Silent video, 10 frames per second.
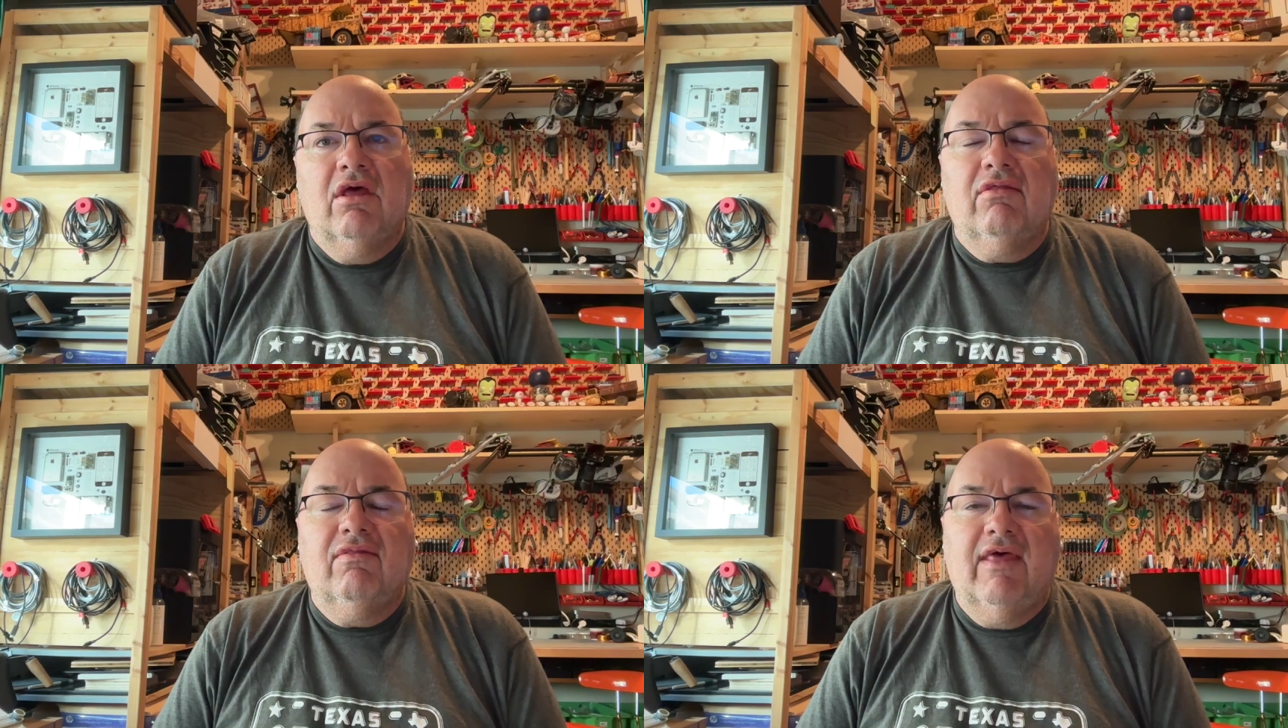
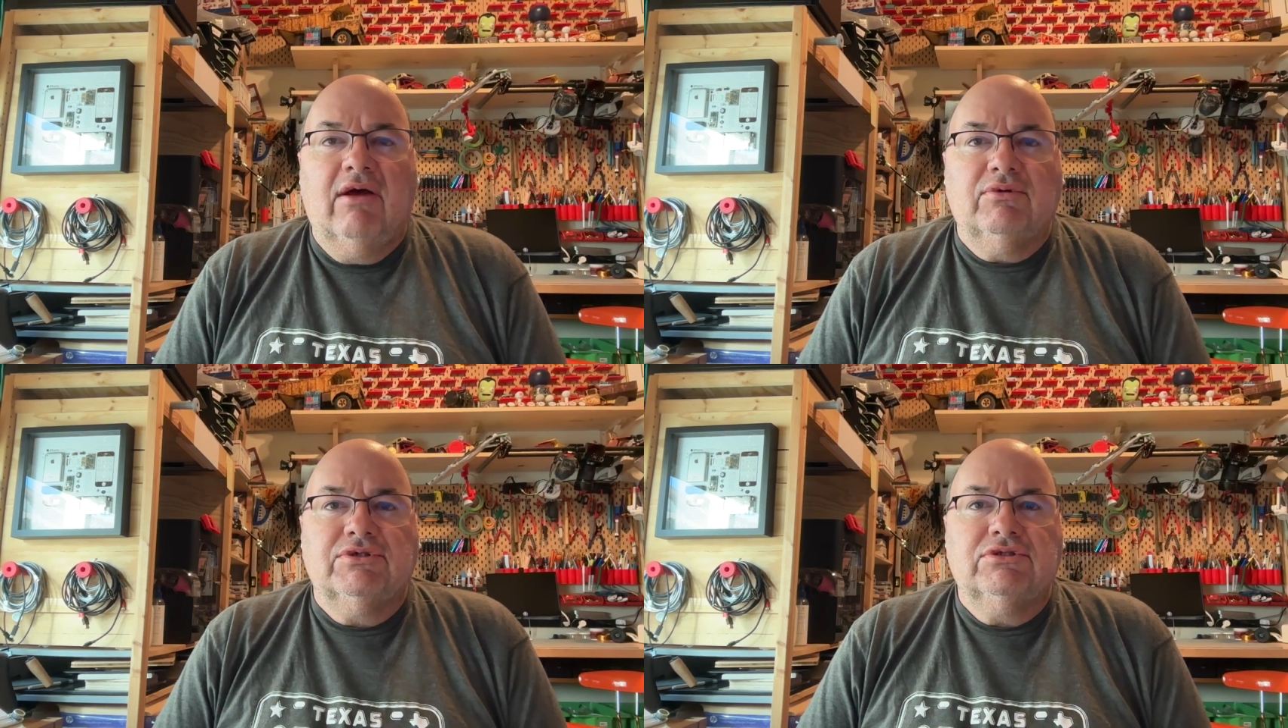that
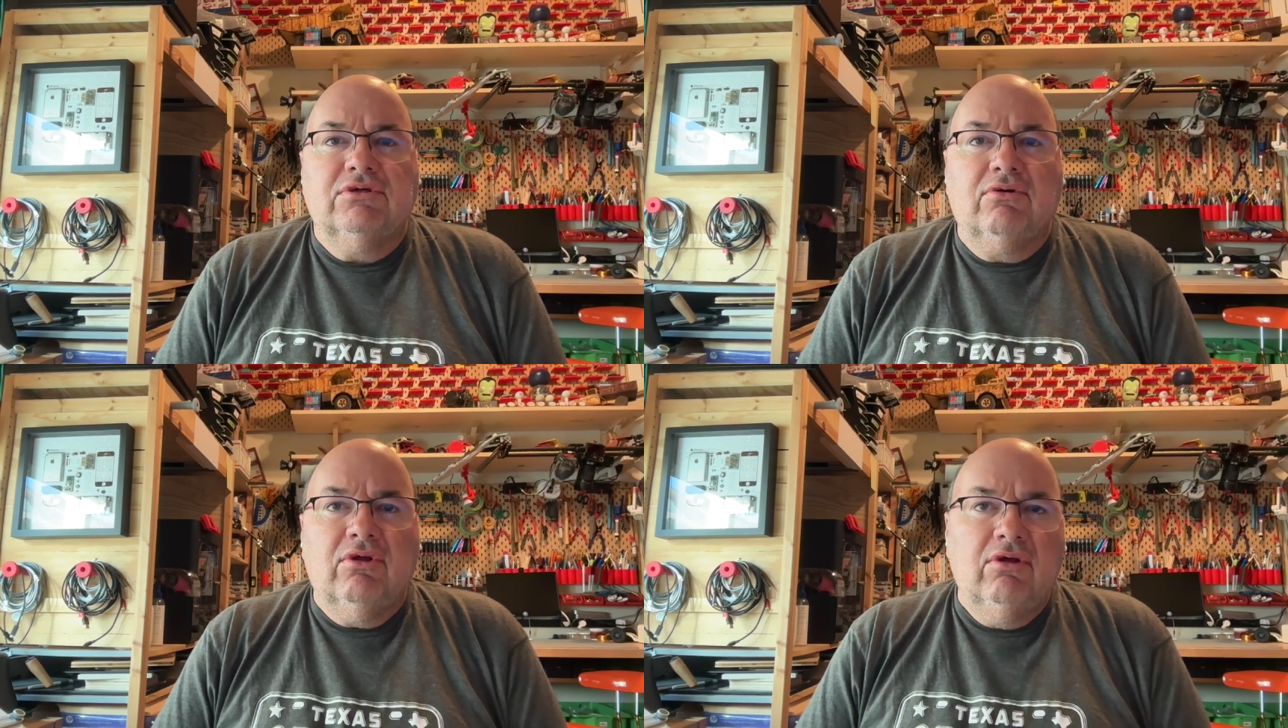will
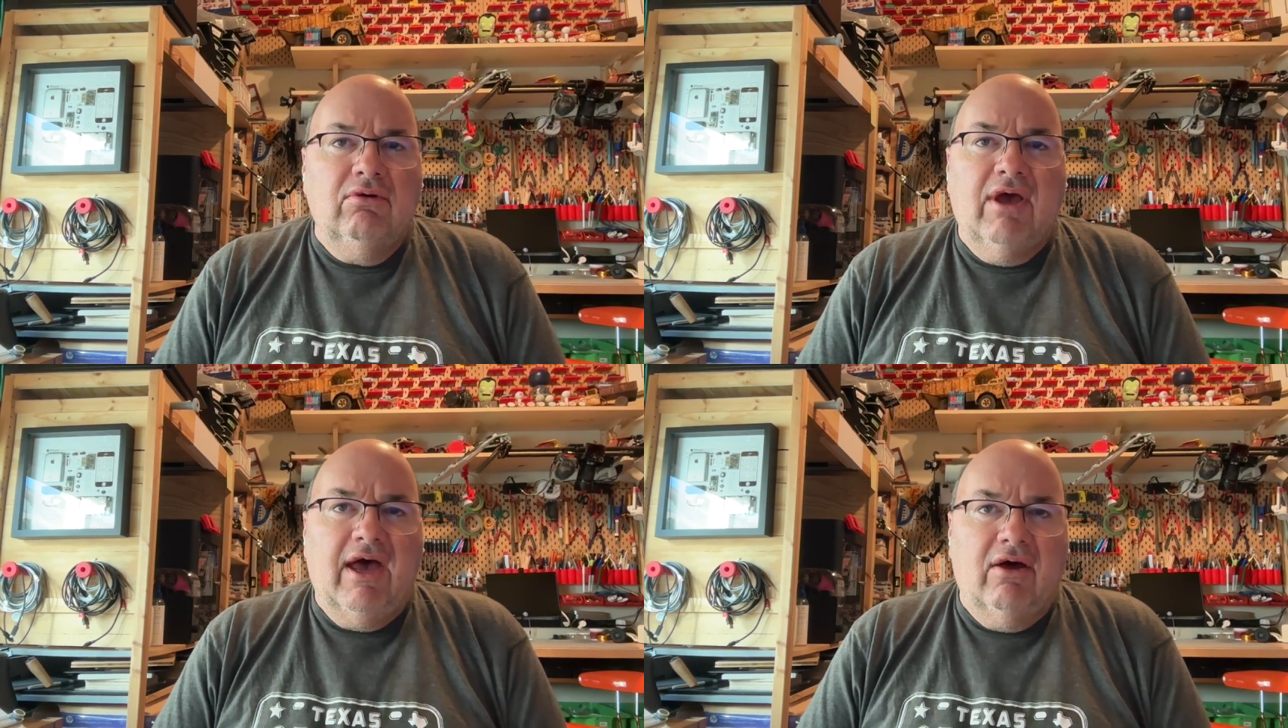show you
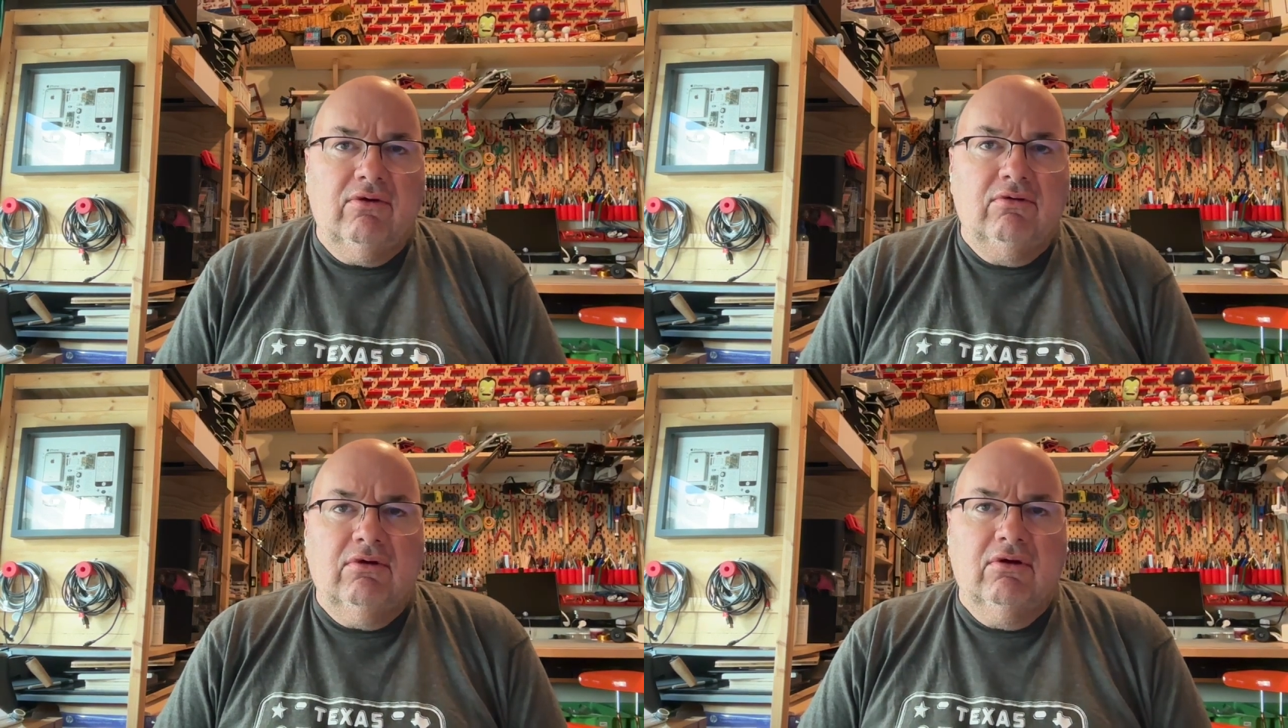how
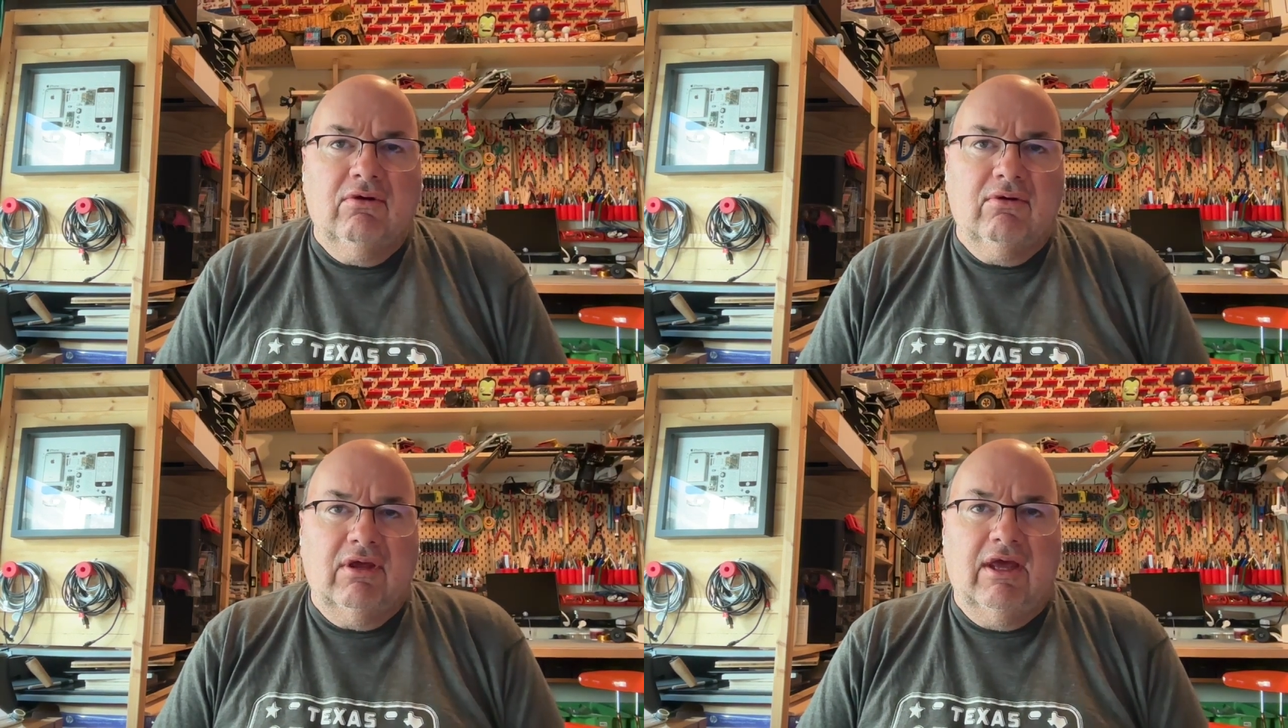you can
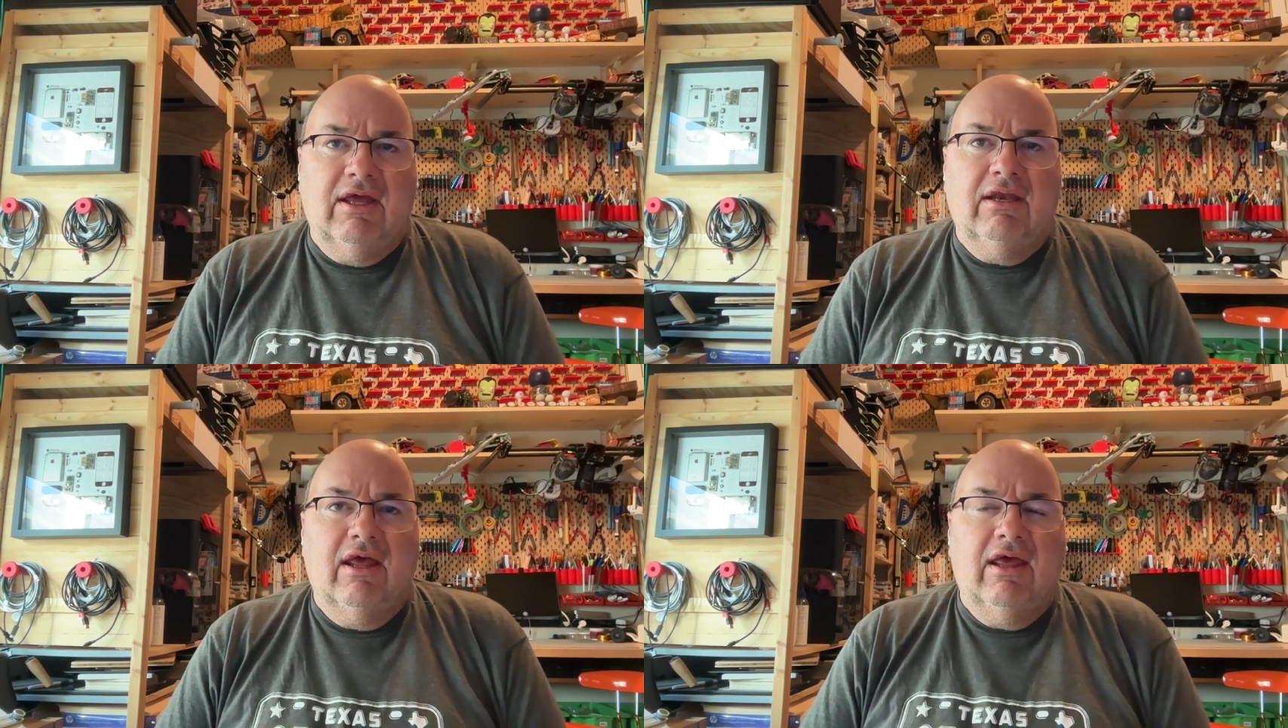create